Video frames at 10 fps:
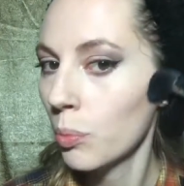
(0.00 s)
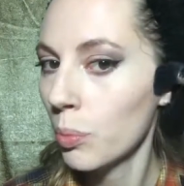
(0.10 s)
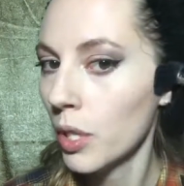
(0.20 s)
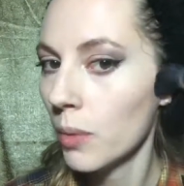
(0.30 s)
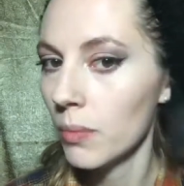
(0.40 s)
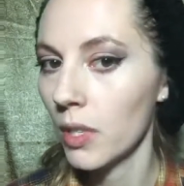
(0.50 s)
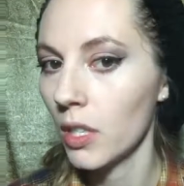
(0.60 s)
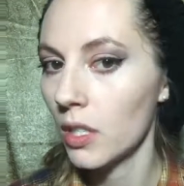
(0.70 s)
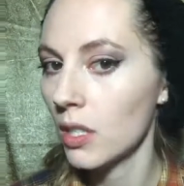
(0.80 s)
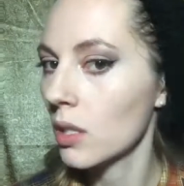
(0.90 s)
Boop, and
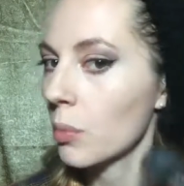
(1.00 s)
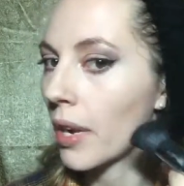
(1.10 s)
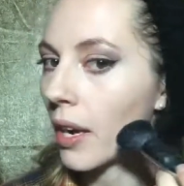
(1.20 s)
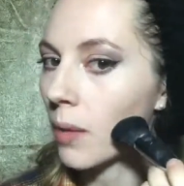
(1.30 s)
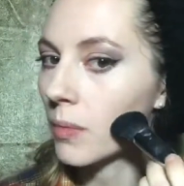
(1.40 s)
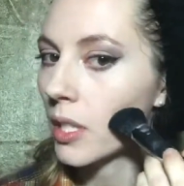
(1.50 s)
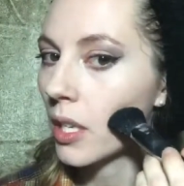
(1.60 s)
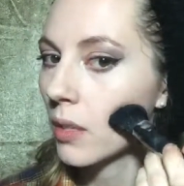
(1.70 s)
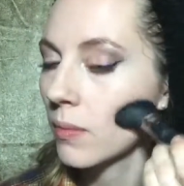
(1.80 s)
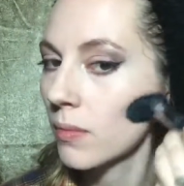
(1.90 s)
you're just gonna bring it up.
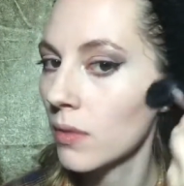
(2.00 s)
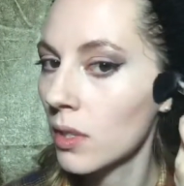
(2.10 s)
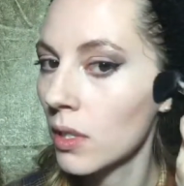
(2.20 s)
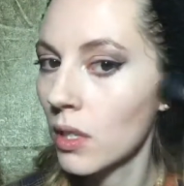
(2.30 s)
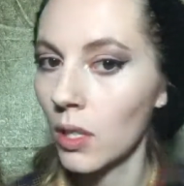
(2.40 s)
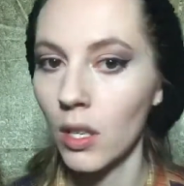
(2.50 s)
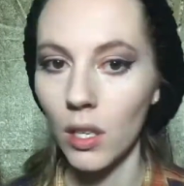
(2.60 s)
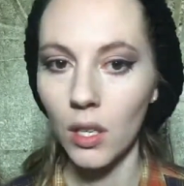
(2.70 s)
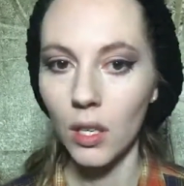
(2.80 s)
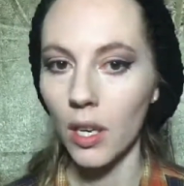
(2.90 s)
See?
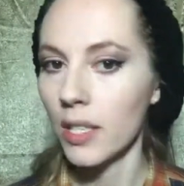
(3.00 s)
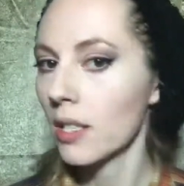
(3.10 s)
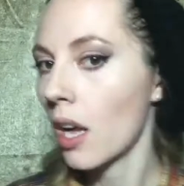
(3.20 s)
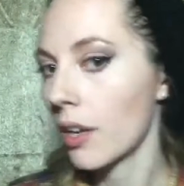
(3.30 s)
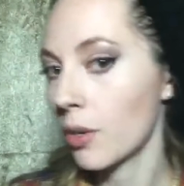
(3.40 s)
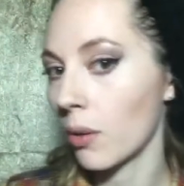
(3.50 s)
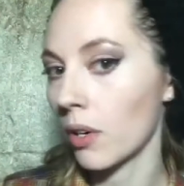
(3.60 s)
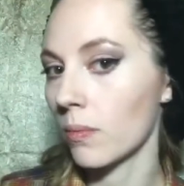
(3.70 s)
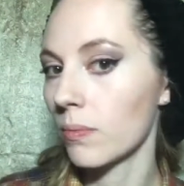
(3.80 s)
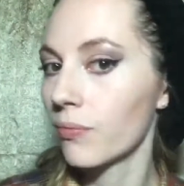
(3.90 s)
I just contoured.